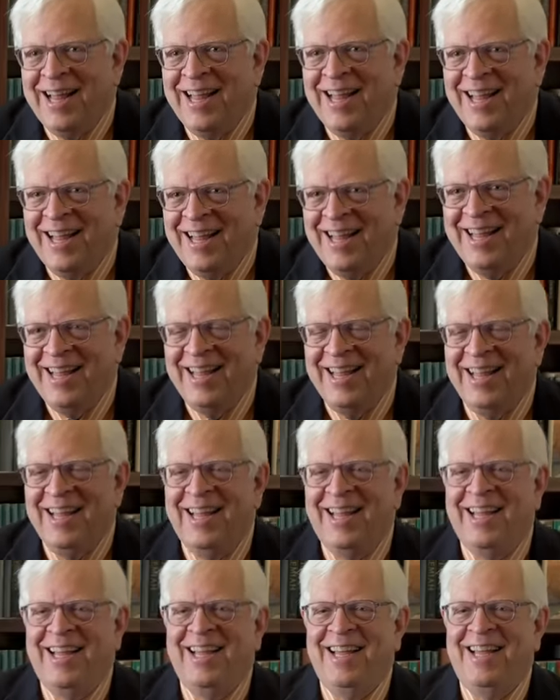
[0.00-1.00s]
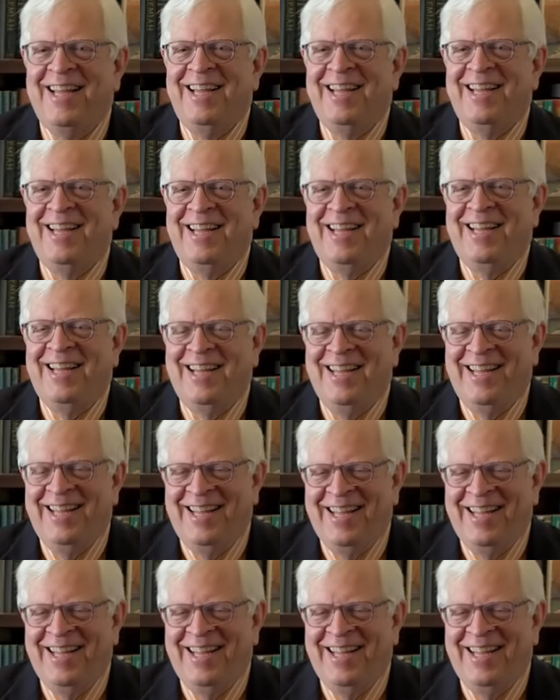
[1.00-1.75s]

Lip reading: (silence)